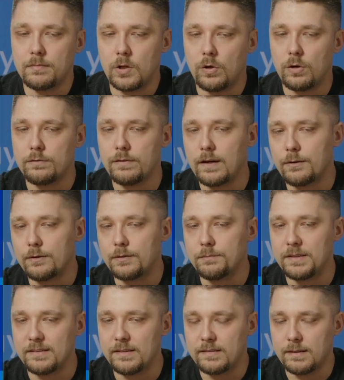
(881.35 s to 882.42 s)
of our
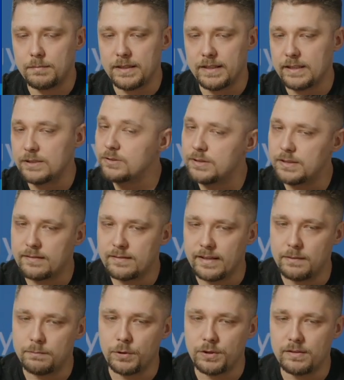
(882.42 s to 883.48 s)
business application. It's
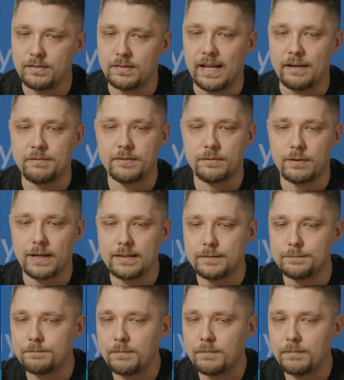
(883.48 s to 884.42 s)
SailPoint devs, right?